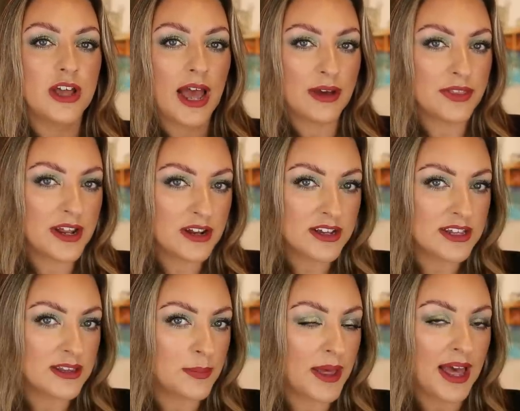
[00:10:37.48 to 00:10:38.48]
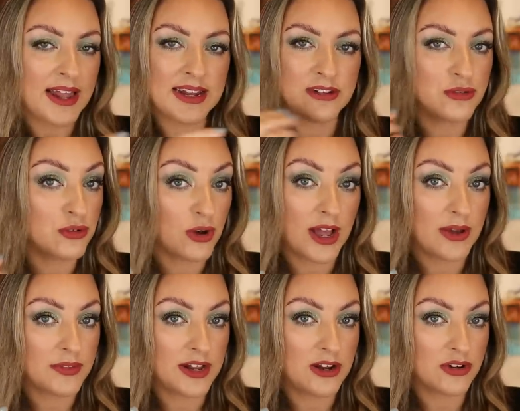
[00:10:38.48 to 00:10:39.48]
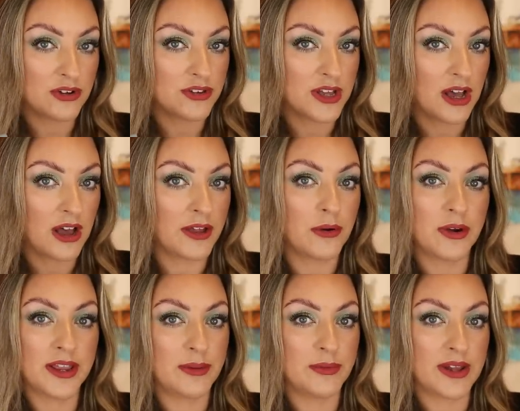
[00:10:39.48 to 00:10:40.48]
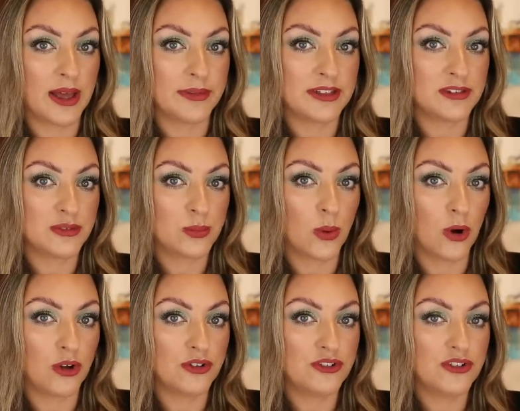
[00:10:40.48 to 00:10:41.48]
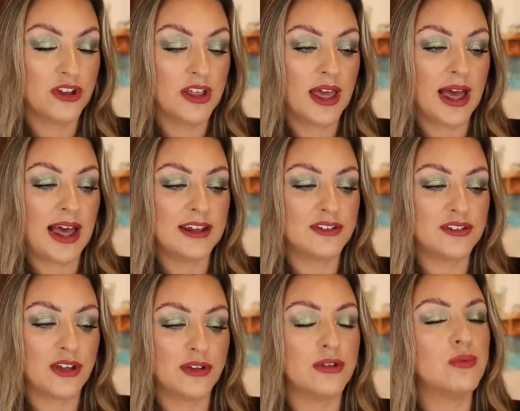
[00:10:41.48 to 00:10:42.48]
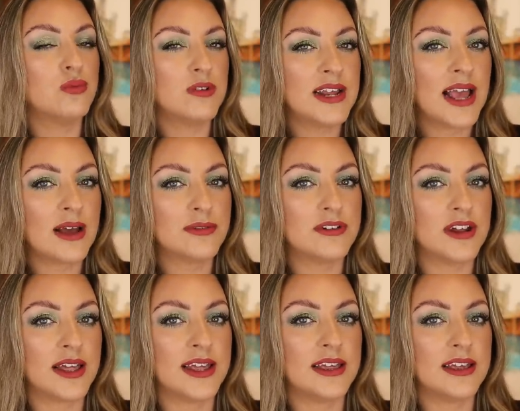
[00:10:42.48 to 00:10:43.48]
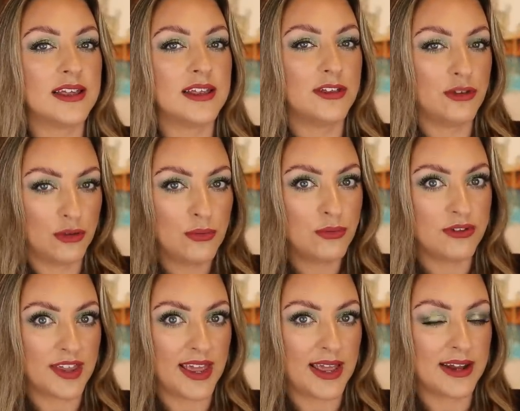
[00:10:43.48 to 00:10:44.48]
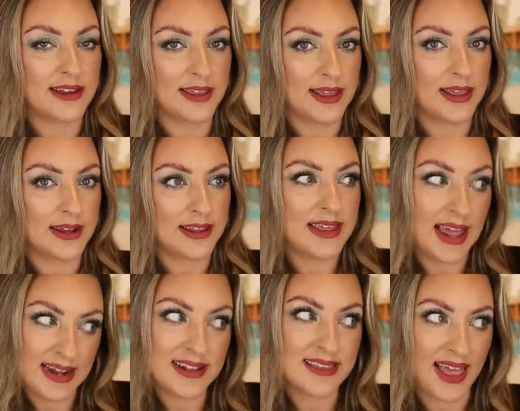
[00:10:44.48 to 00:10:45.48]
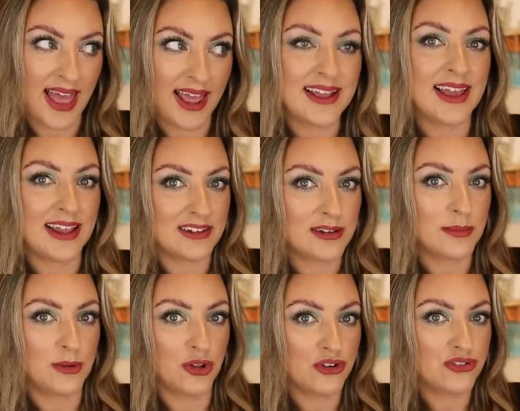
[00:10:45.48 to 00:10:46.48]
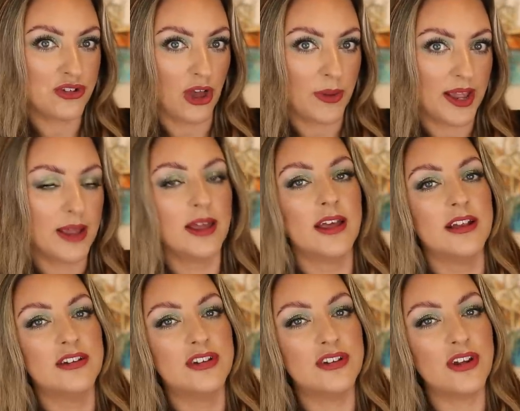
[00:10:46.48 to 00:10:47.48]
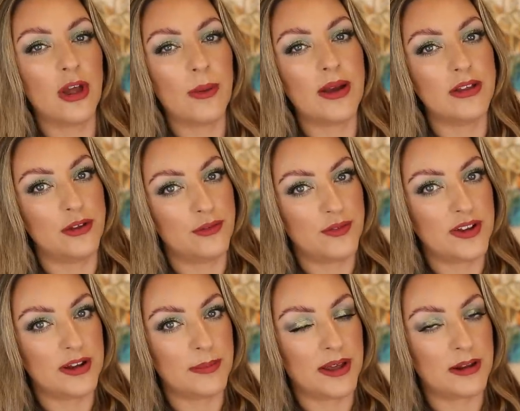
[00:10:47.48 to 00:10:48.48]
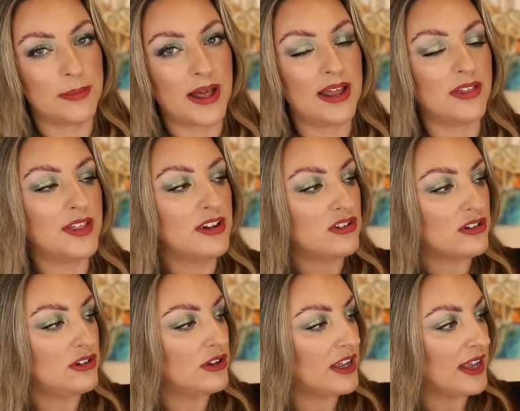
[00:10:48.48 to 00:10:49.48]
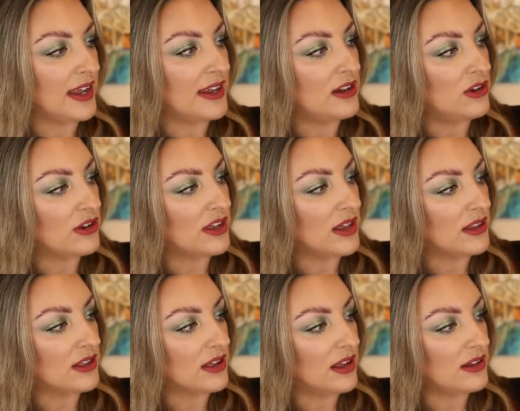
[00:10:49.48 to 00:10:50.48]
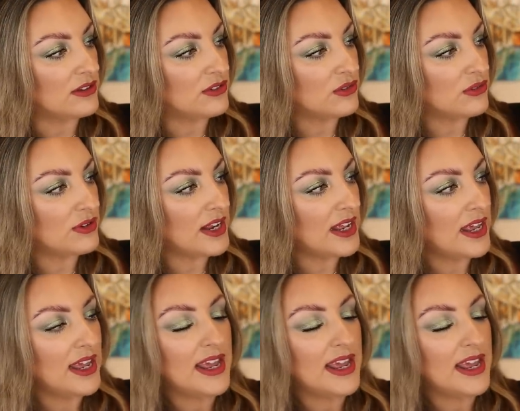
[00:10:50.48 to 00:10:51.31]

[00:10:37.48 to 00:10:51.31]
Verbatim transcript: how they look in the pan is not how they look on the eye or even how they swatch and so you really have to like use it and and get in there and get some looks going to know how you feel about a palette. I think just looking at it and looking at the colour story